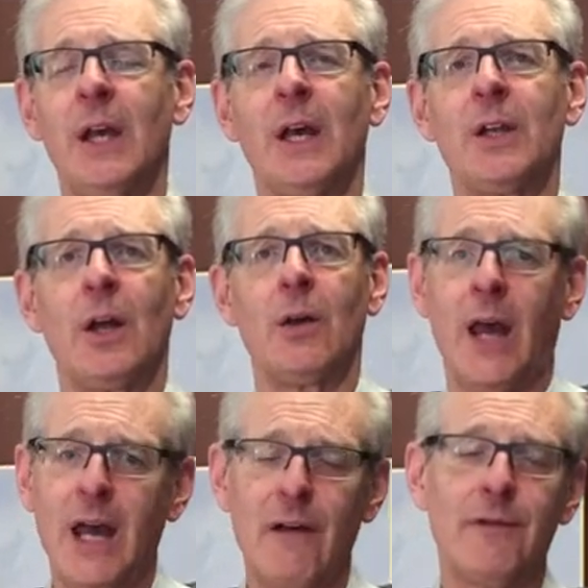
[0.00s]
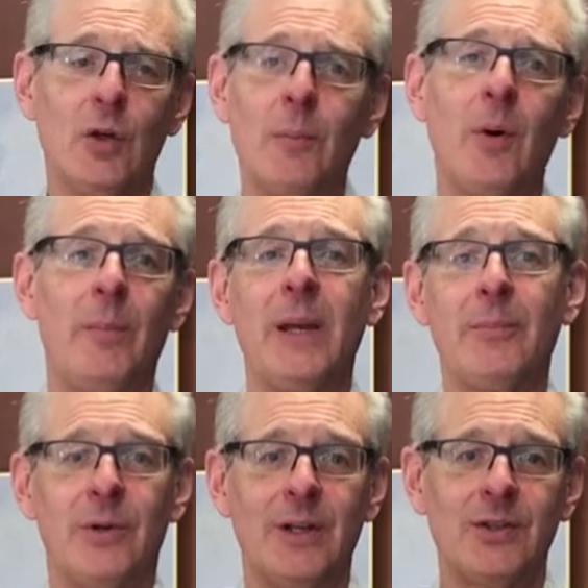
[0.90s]
and have Yupo
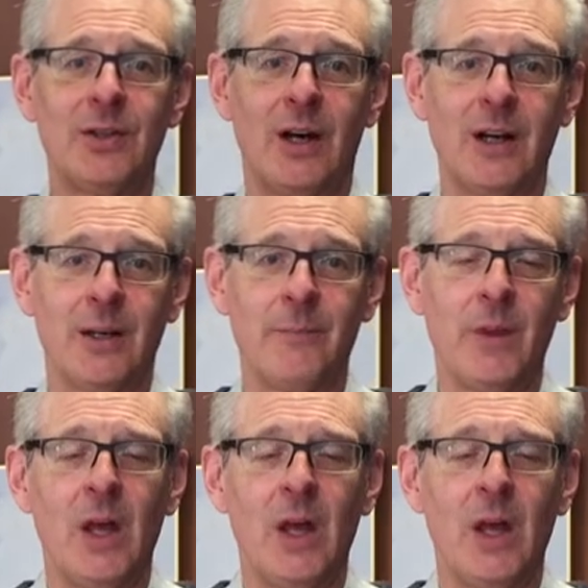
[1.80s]
paper in stock.